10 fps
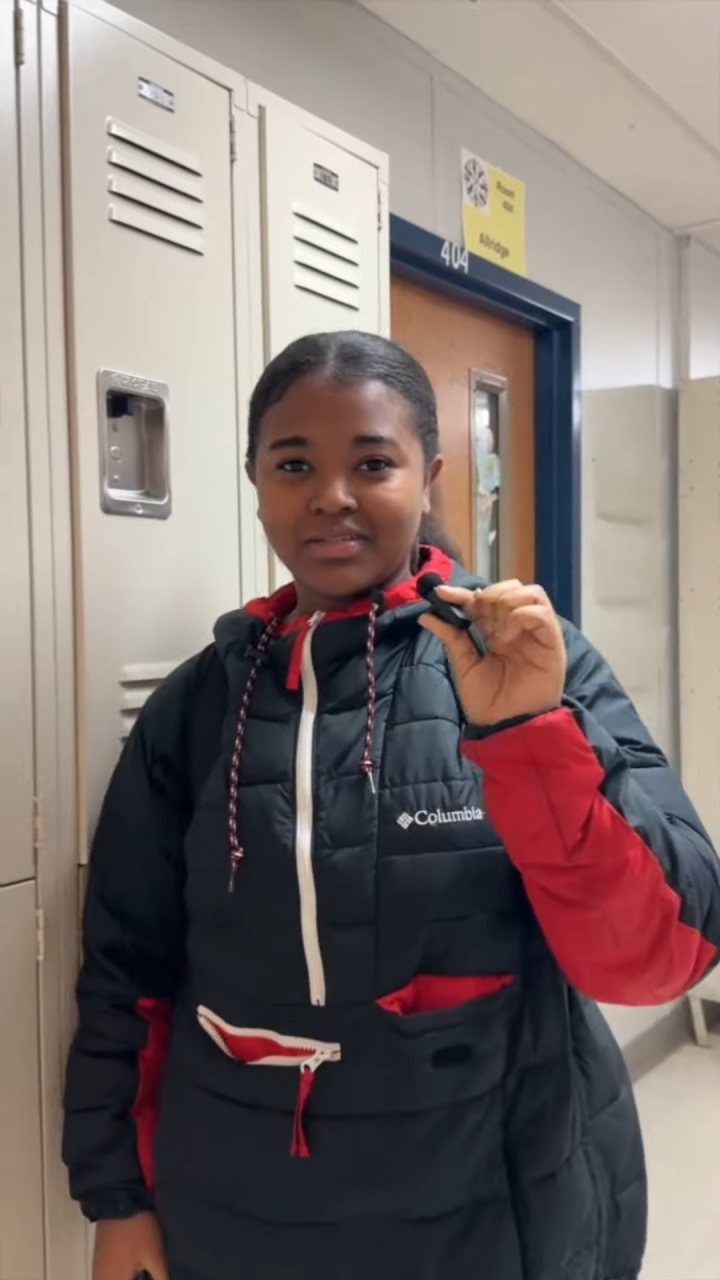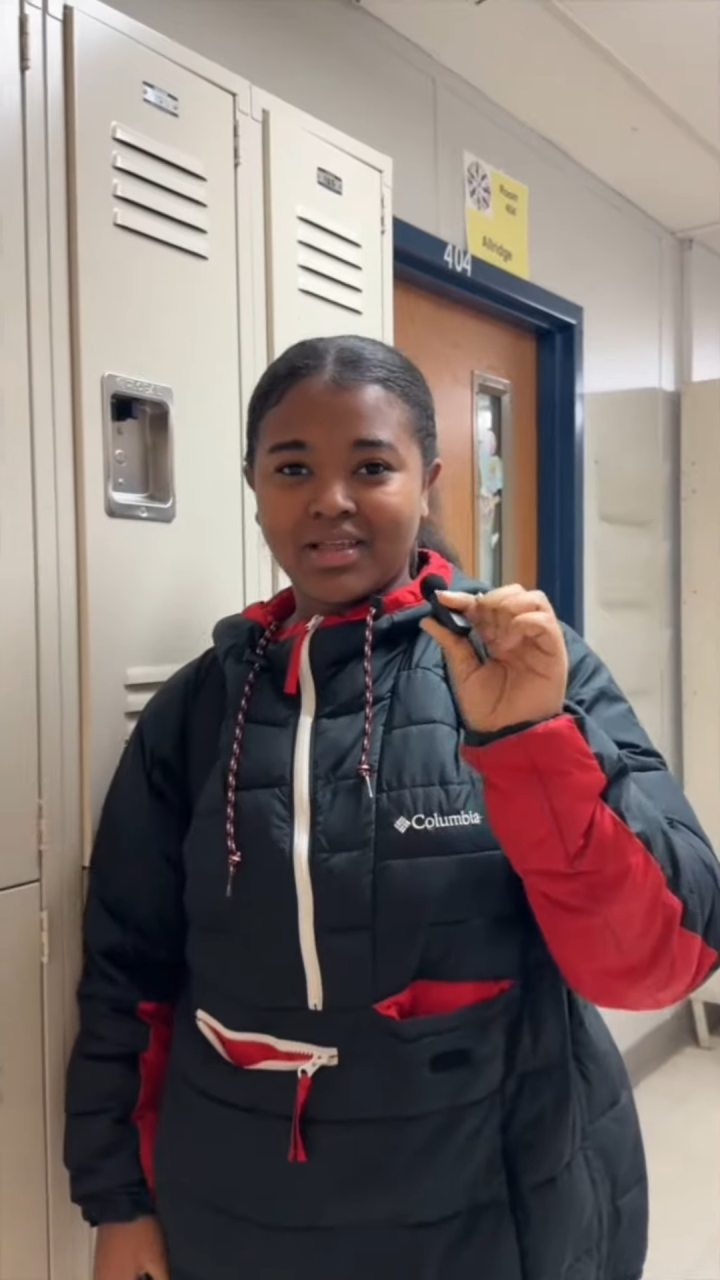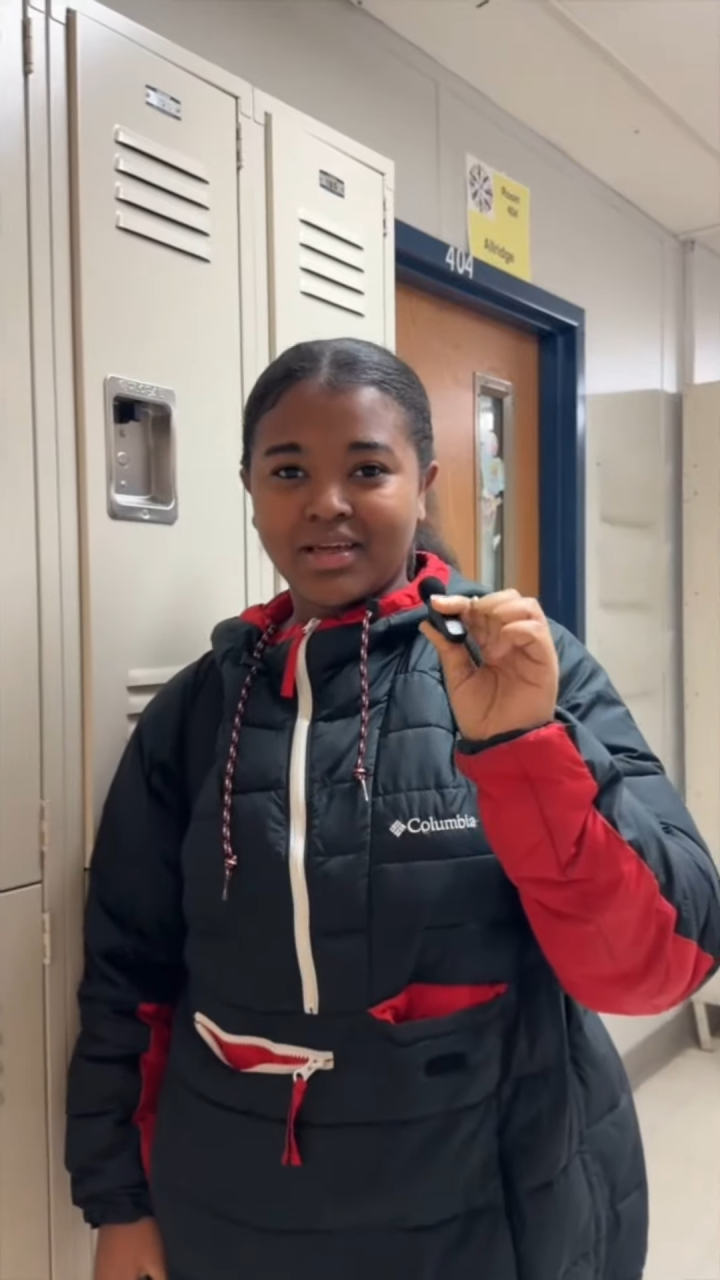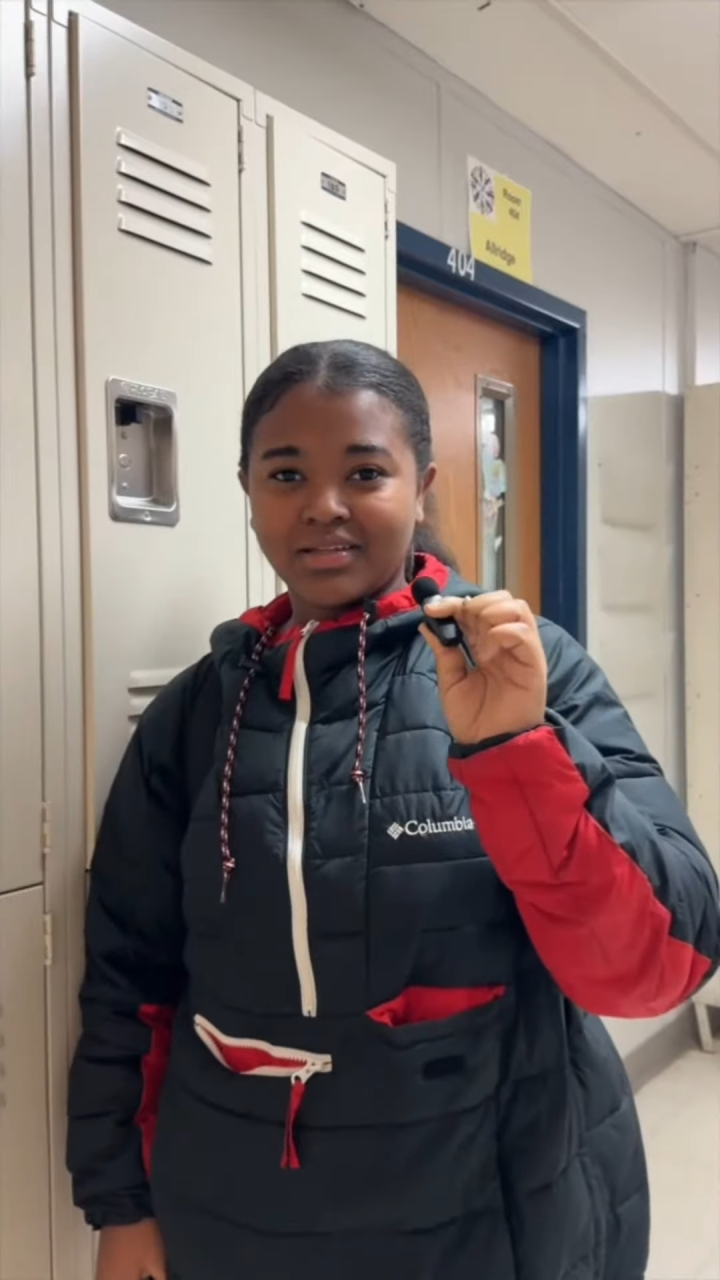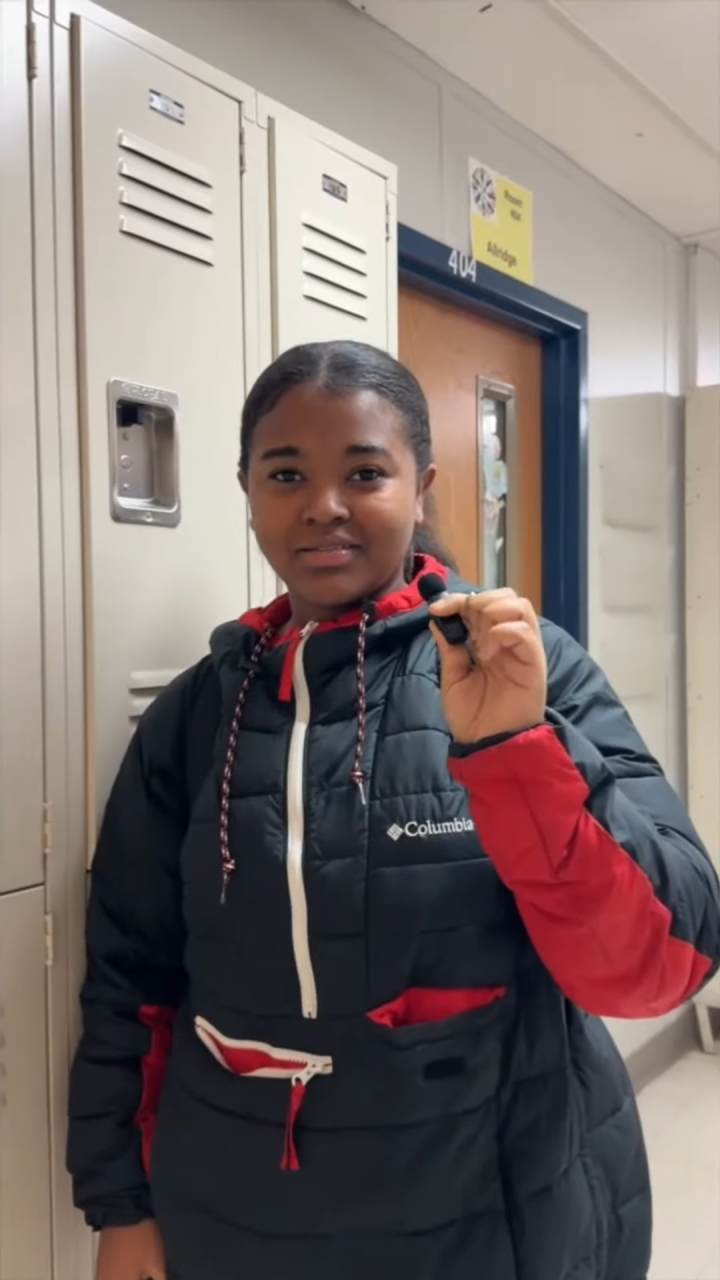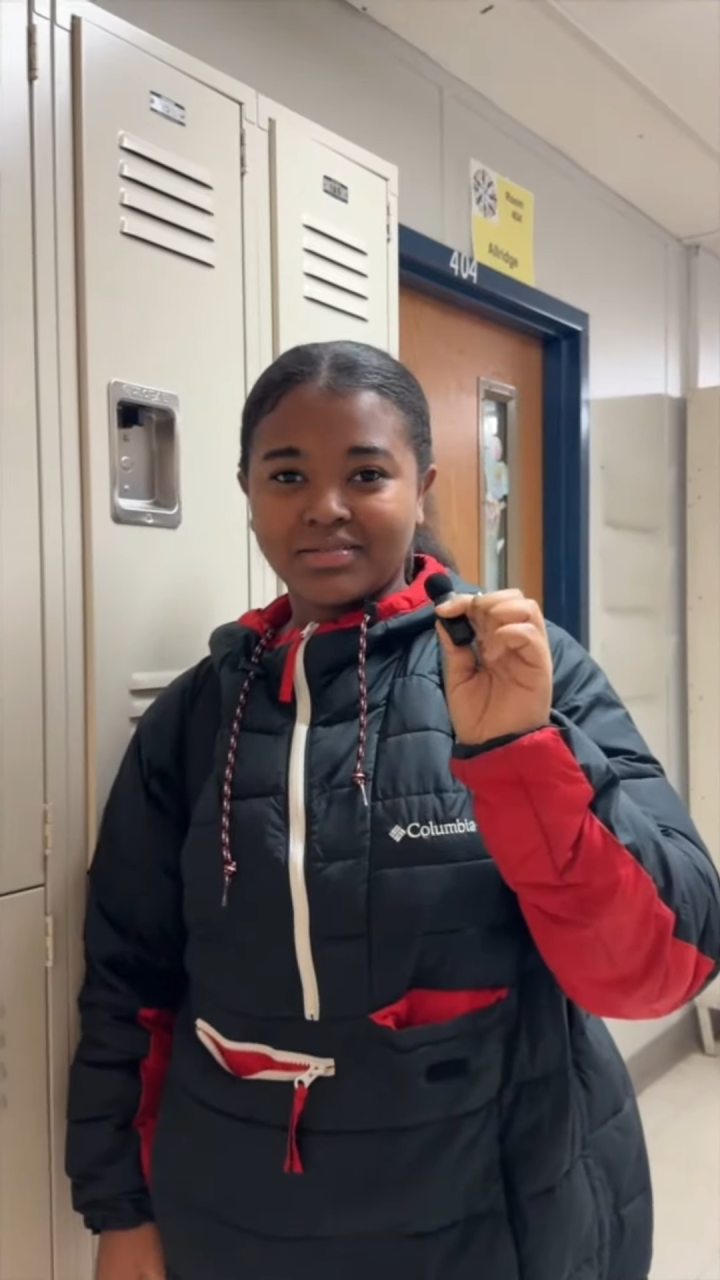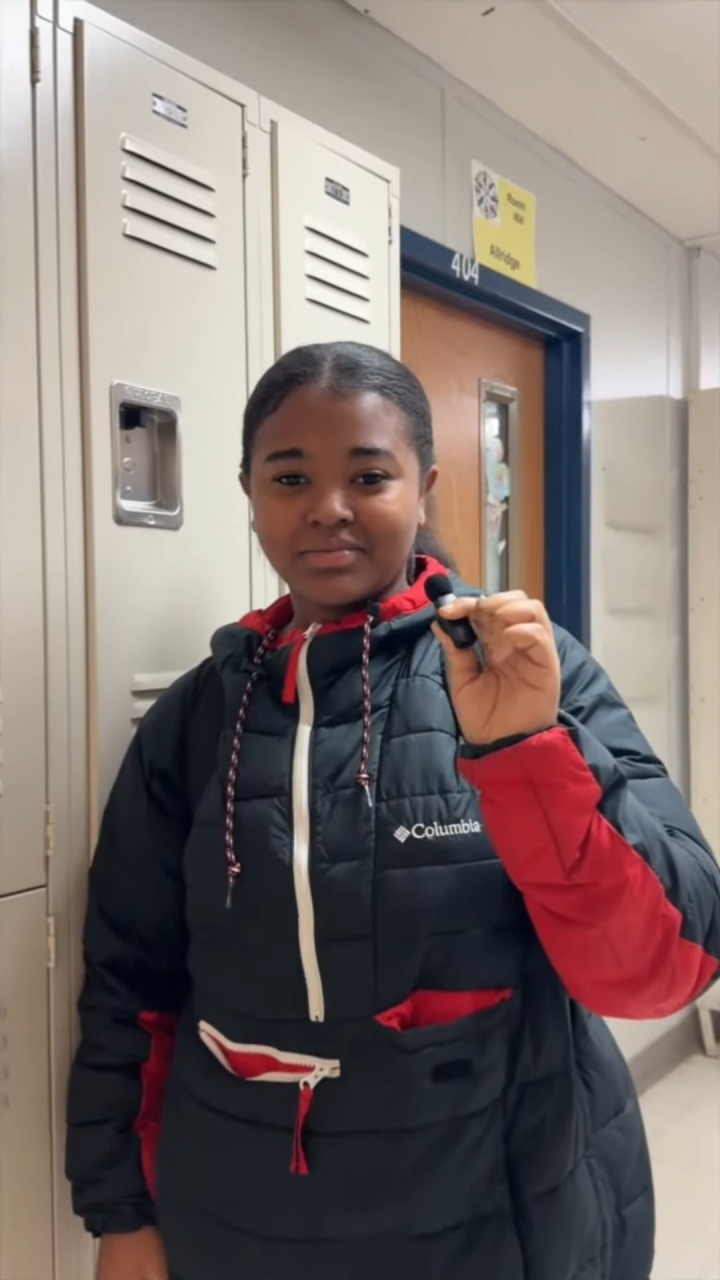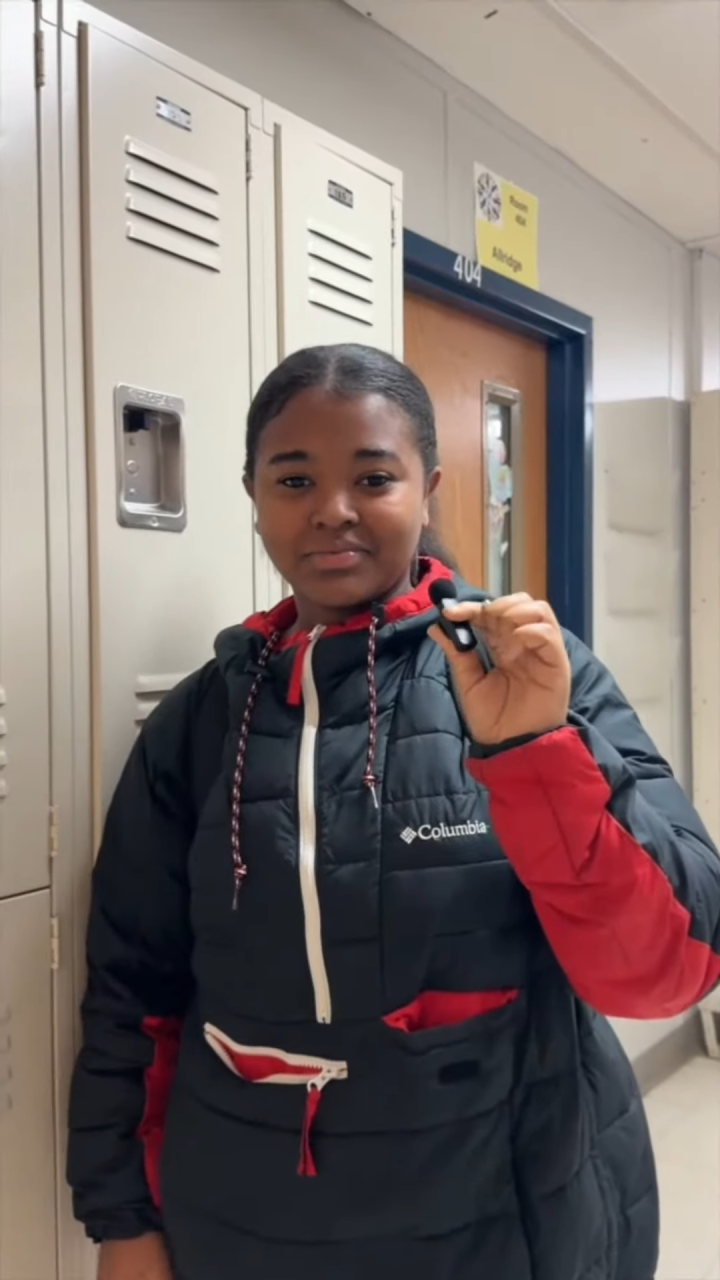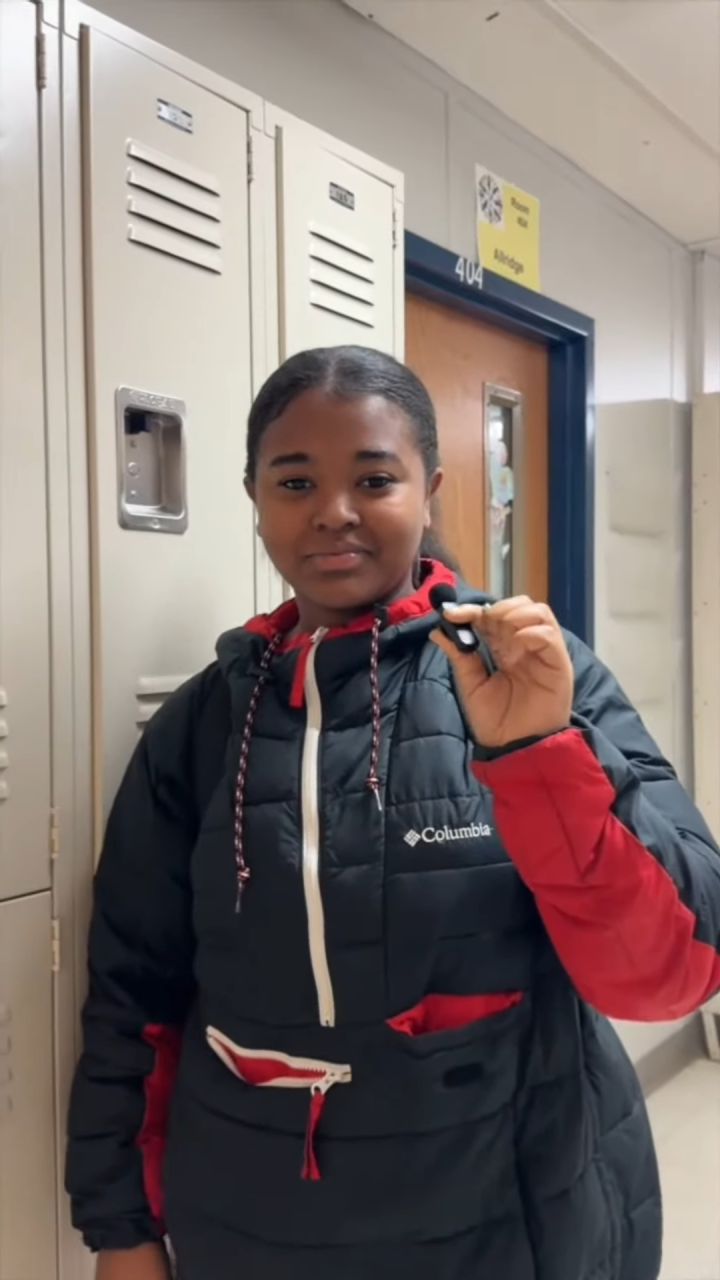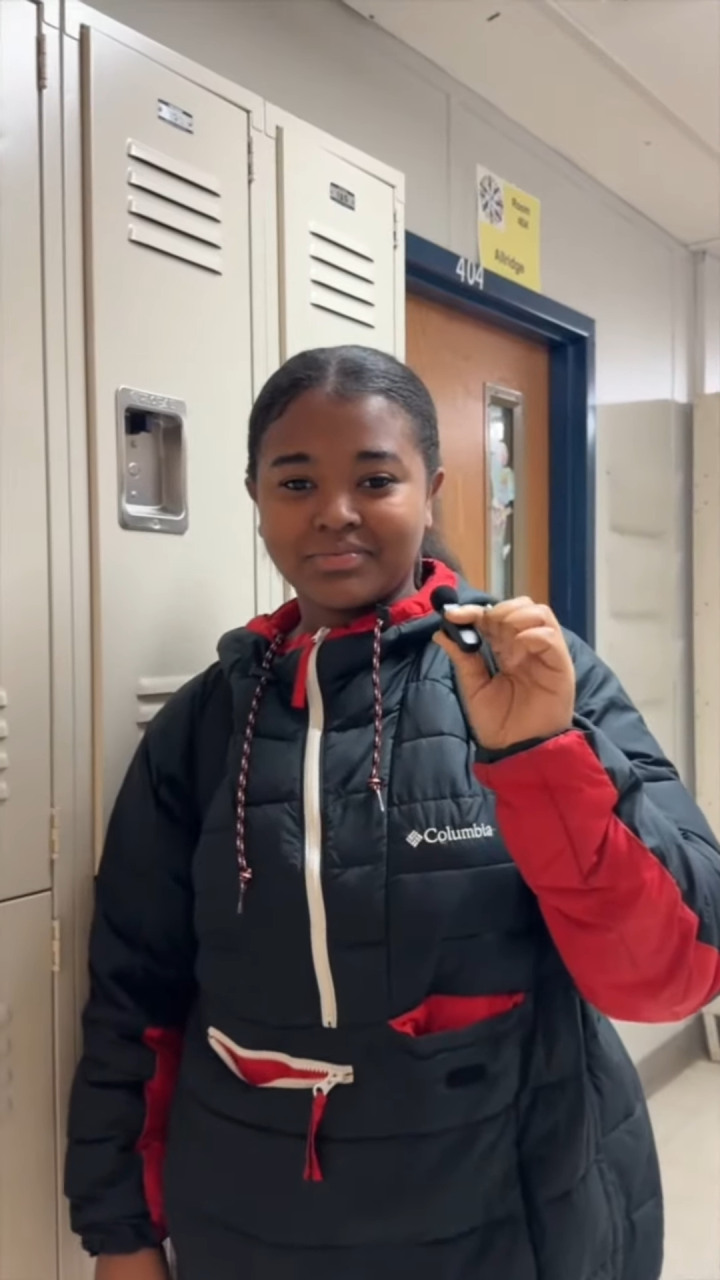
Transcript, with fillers: lights.